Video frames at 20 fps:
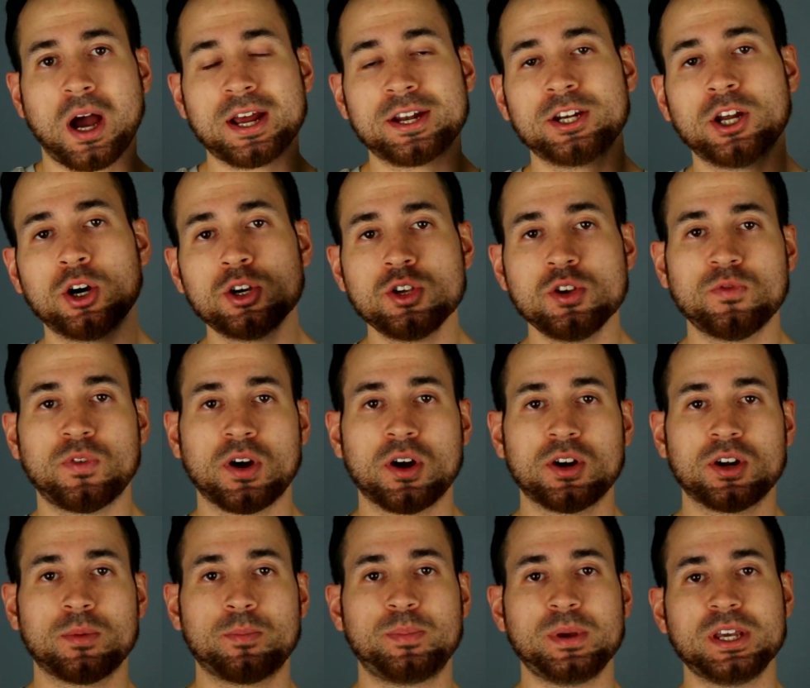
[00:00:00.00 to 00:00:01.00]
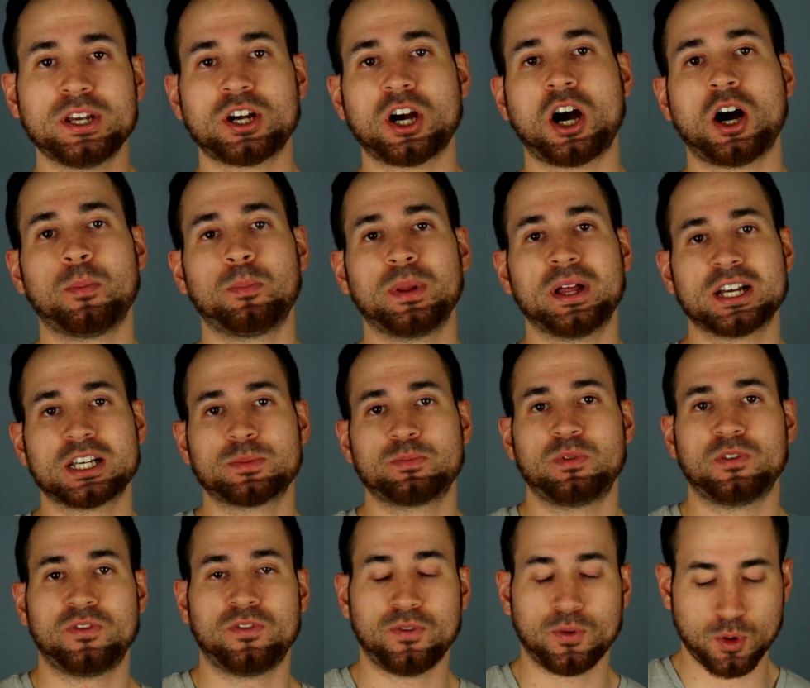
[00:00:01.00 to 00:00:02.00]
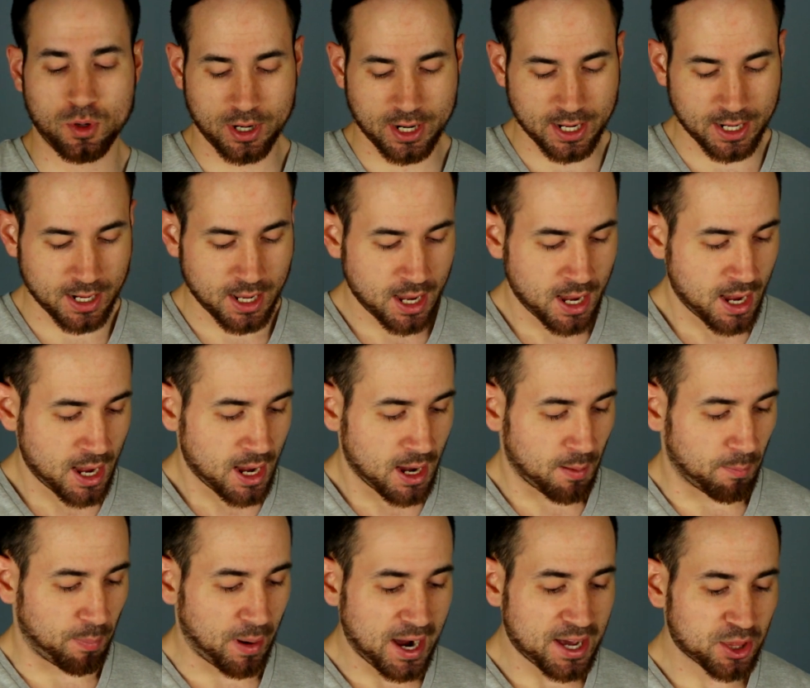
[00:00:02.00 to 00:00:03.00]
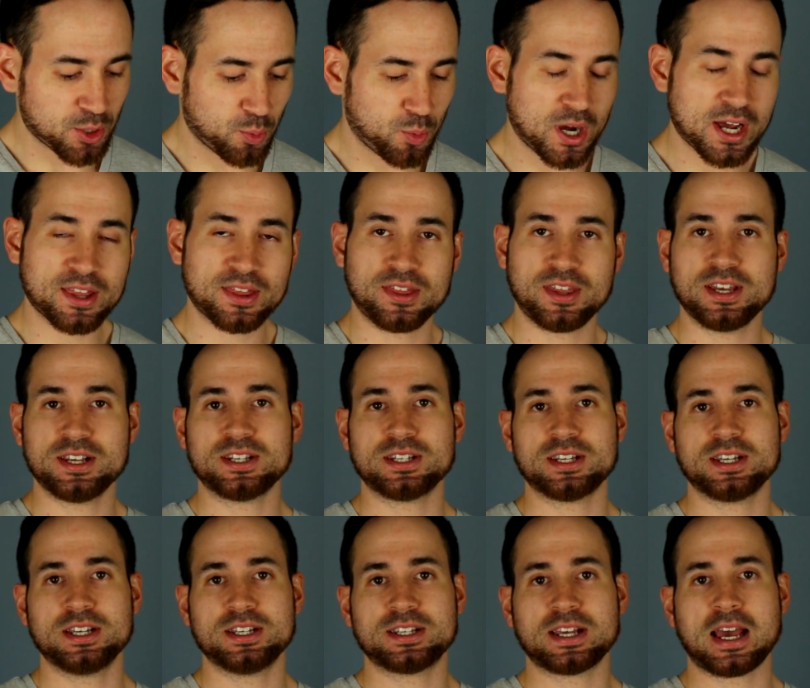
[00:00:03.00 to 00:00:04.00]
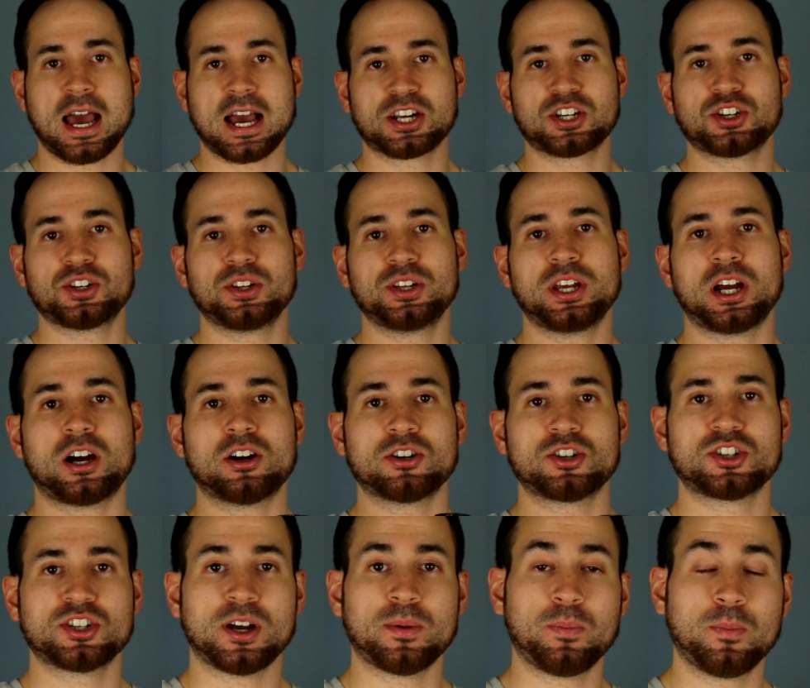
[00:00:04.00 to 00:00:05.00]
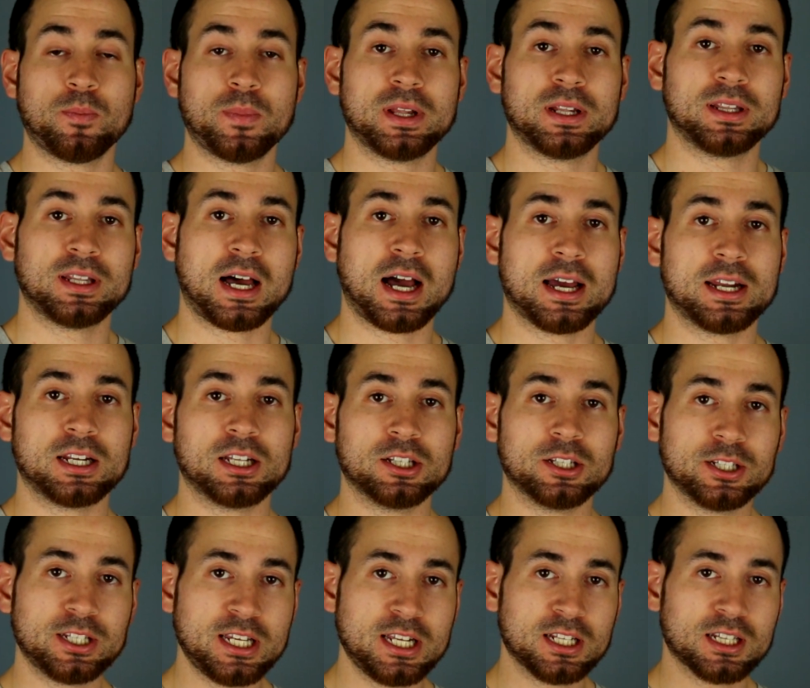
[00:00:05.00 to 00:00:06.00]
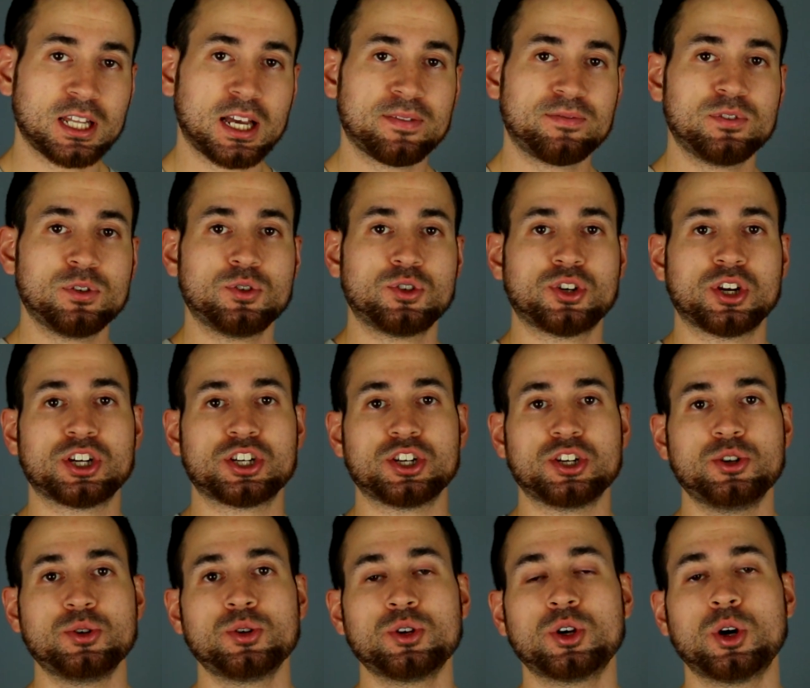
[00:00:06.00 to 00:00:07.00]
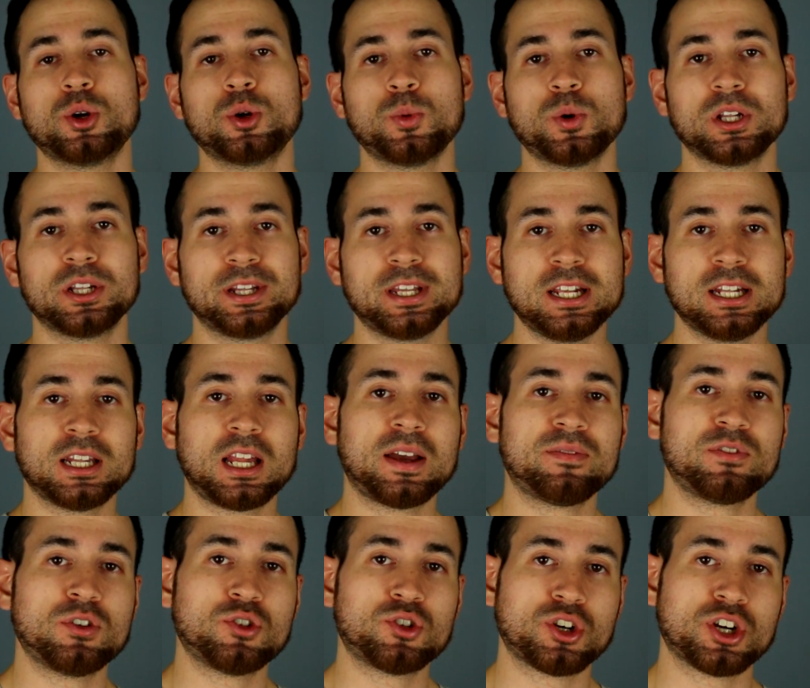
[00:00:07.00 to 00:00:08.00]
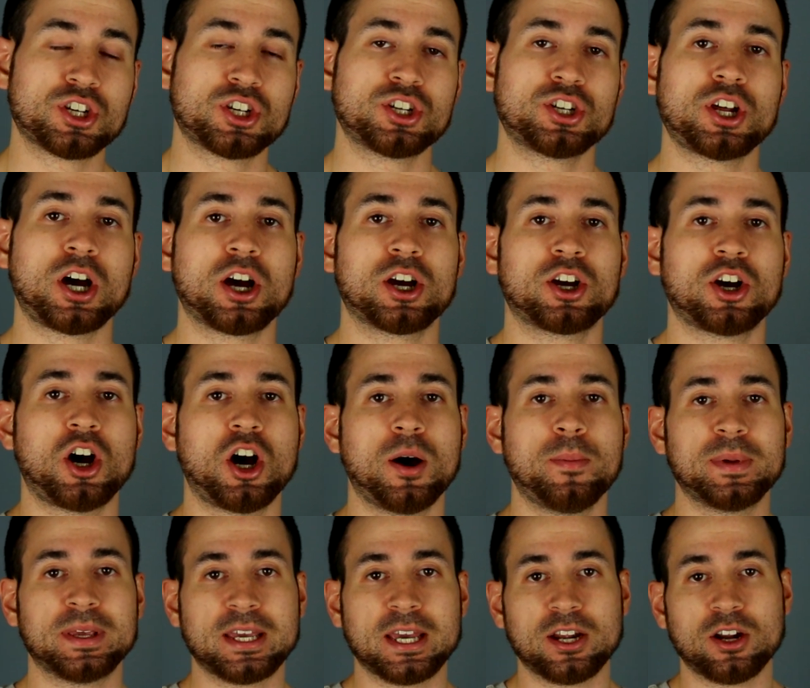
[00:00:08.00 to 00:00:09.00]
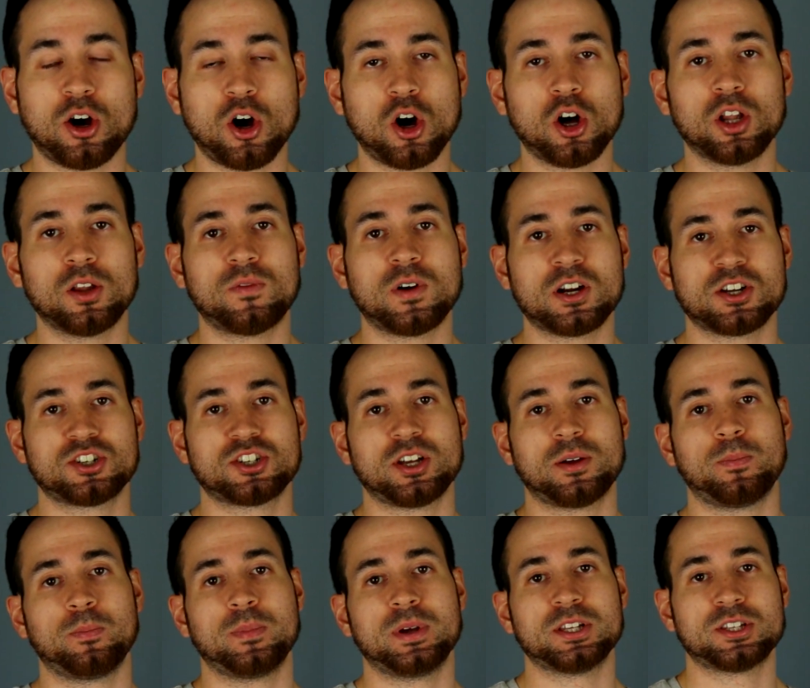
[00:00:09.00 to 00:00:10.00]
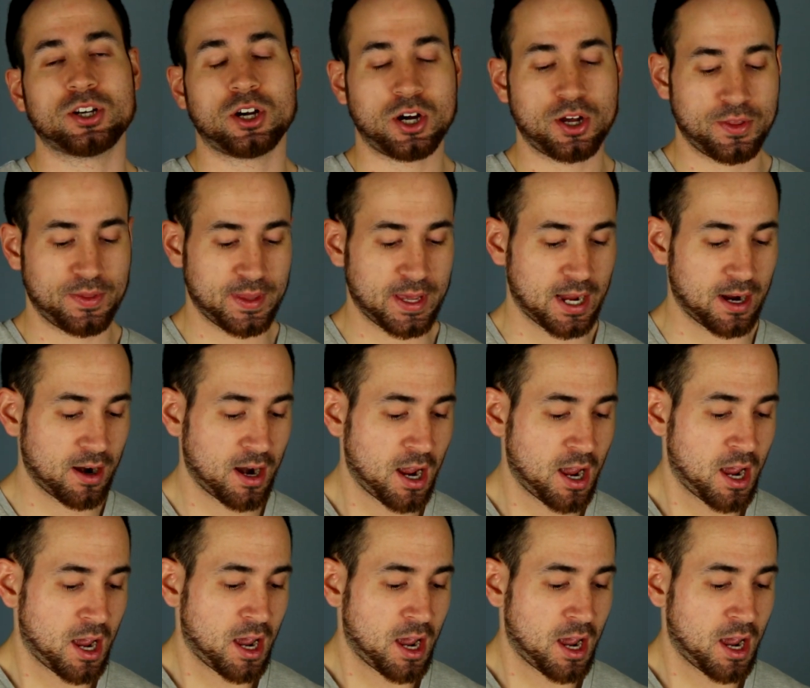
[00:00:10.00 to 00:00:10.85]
I know you've heard of BComplex before, and by the way, this is actually our supplement line, Elite Life Nutrition. You can go to elitelifenutrition.com and get all of our supplements on there.